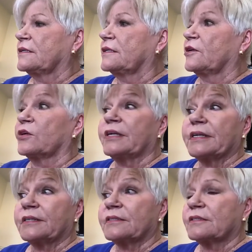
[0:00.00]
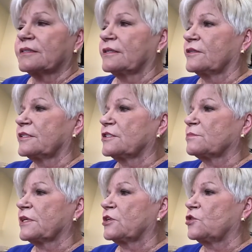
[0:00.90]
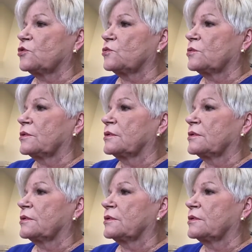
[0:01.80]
Here it is, my cue.